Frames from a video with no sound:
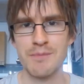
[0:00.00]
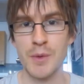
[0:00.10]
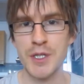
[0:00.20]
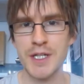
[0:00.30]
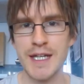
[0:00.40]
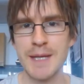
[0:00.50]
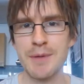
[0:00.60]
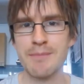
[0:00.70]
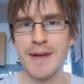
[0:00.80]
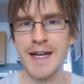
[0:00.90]
But we should
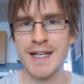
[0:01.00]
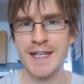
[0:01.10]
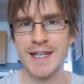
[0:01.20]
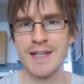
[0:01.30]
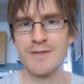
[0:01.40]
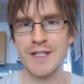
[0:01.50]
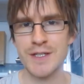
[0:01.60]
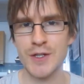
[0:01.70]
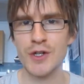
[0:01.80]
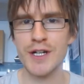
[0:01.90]
keep in mind that
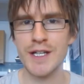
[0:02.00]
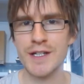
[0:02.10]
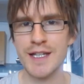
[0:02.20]
storing your